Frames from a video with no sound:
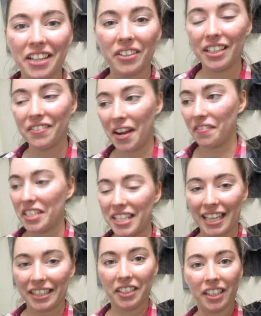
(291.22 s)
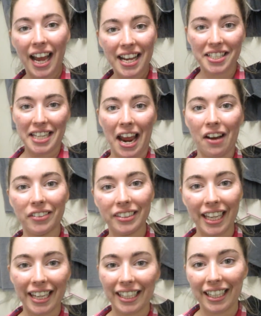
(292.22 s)
I don't even have to take the class now.
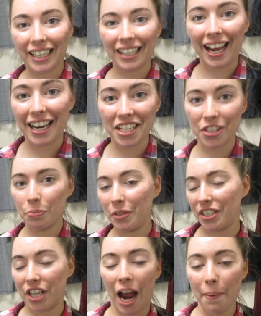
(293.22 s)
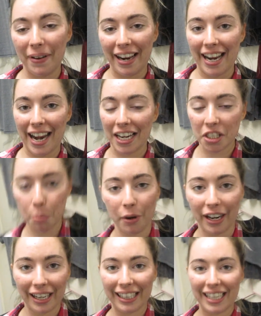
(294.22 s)
Like, I just was taught by an
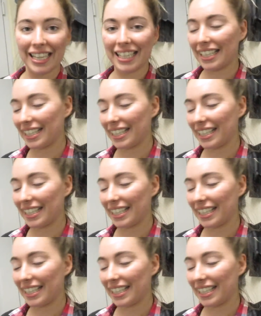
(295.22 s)
expert. Like,